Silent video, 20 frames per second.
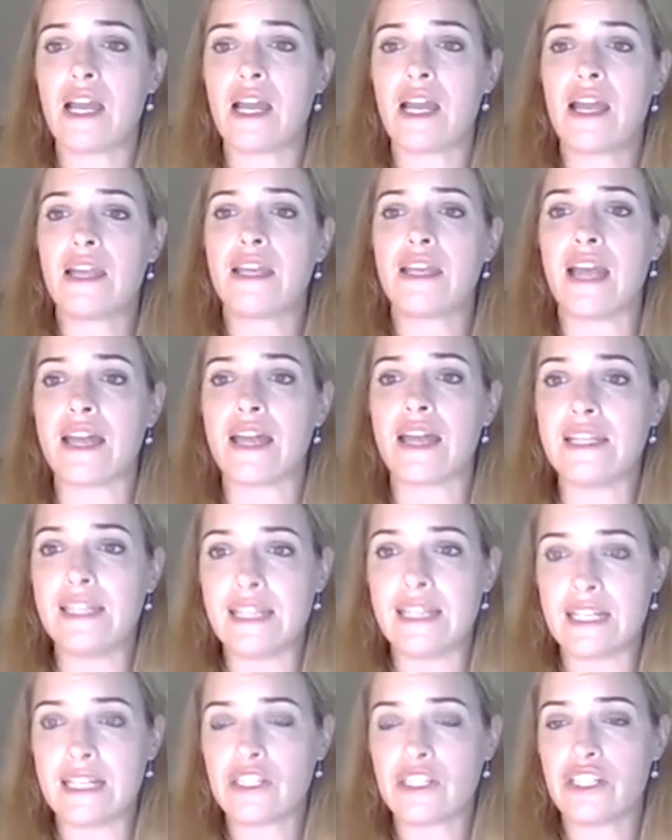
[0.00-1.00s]
Now the
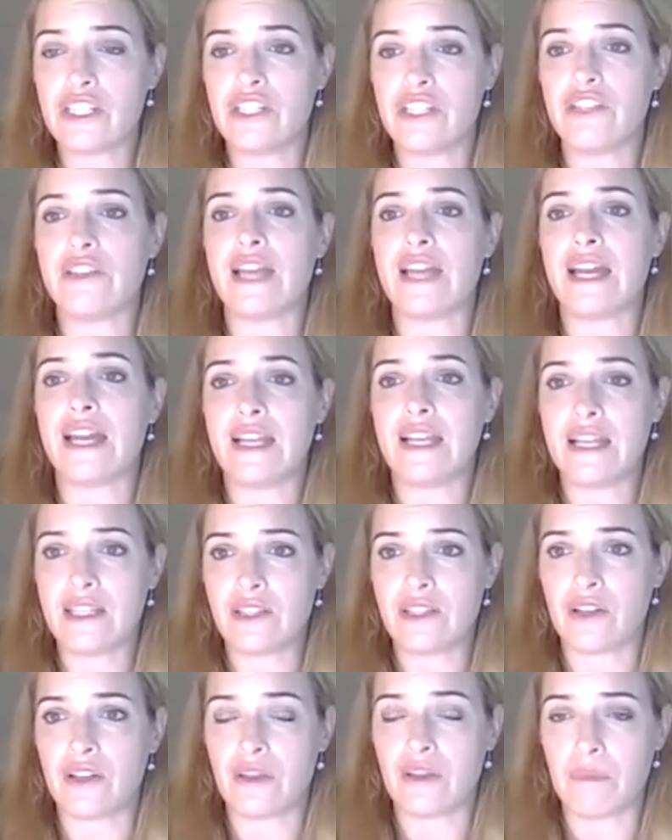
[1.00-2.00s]
link to do that is
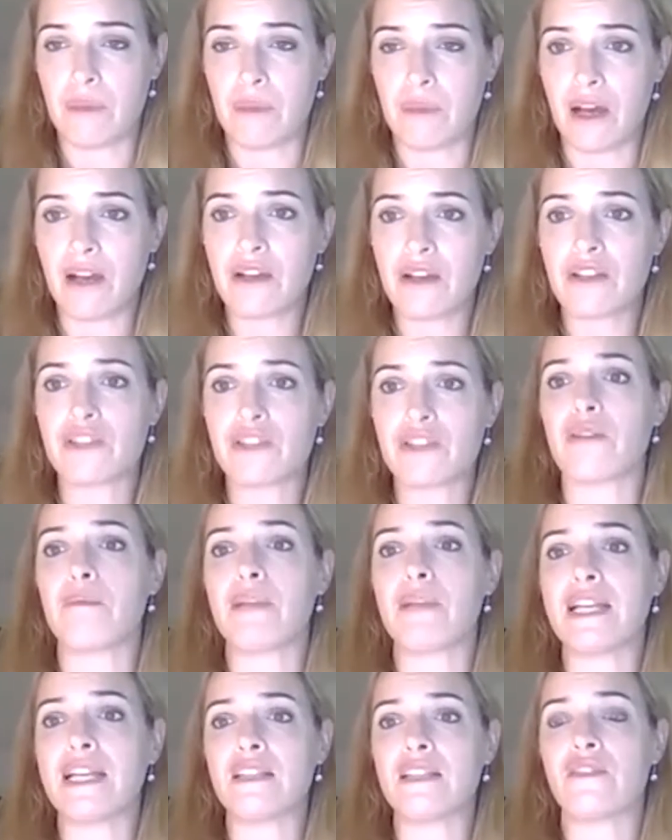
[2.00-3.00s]
on the blog, so
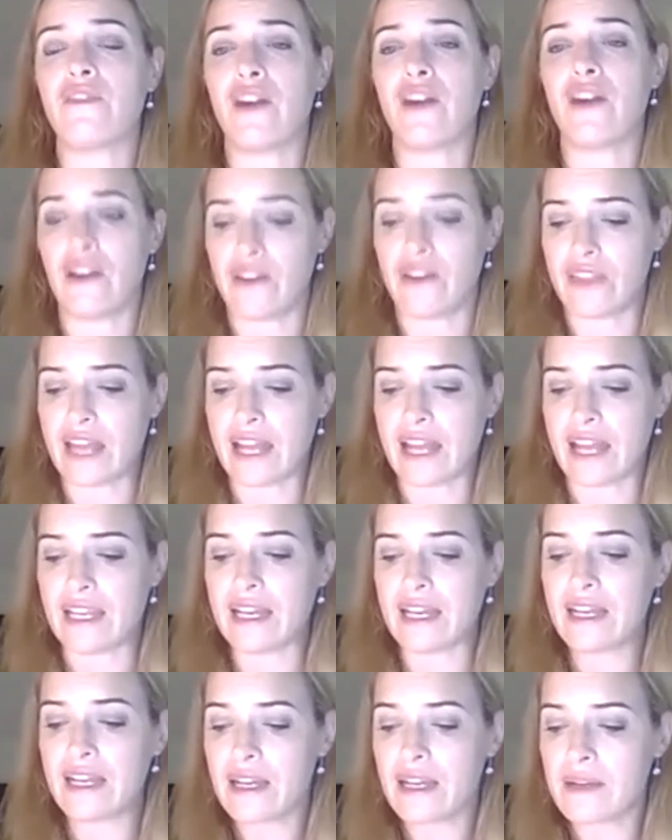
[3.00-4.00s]
please follow that
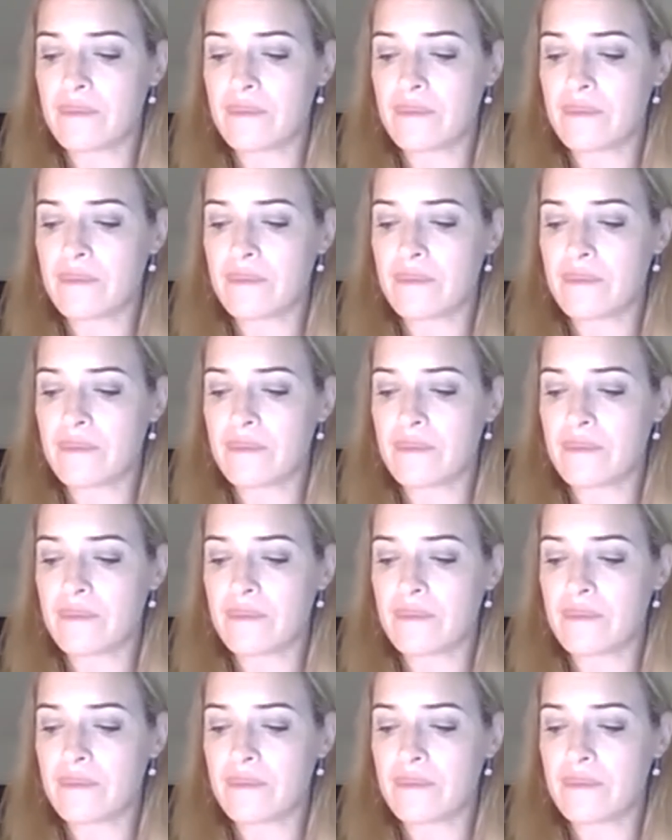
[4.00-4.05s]
link,